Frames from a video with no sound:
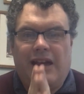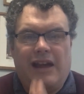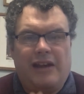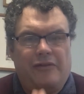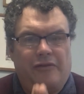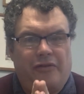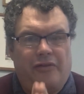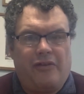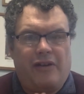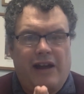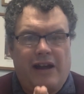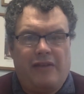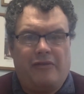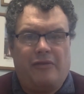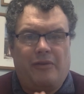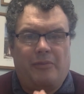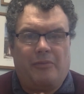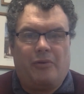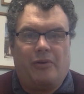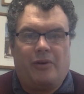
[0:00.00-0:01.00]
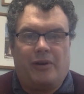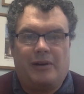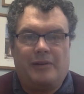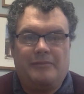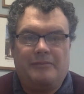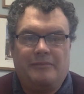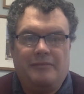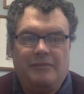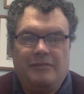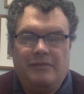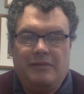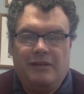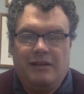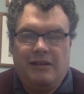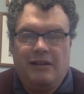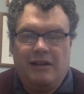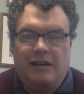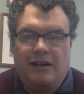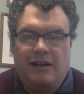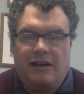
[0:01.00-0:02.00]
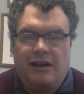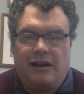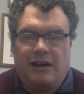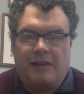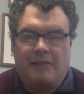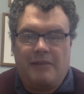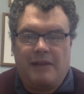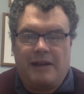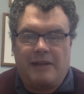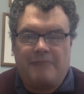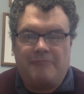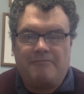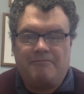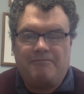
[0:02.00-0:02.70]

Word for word: and forevermore. Amen.